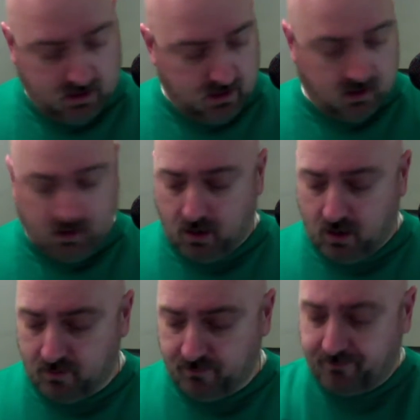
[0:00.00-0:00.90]

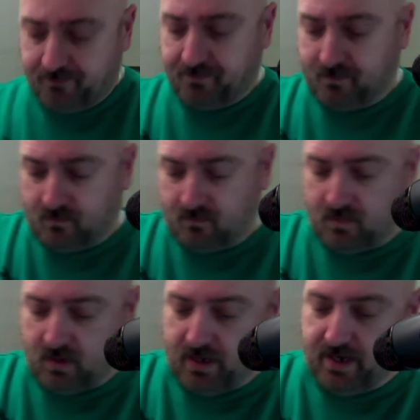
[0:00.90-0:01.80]

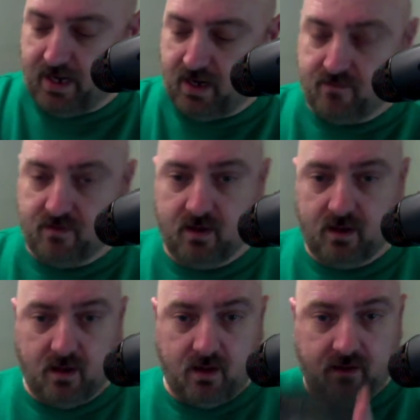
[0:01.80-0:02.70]
I have
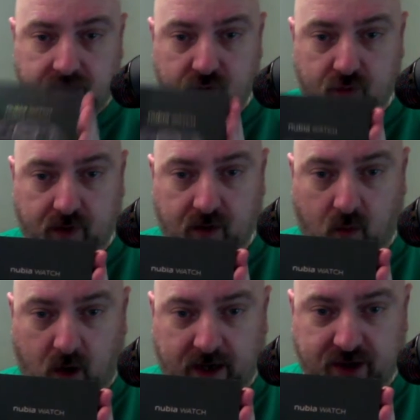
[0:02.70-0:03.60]
the Nubia
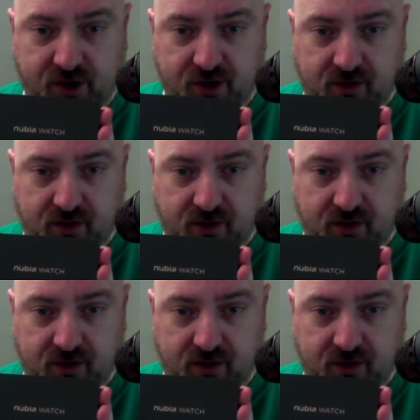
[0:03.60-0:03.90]
watch,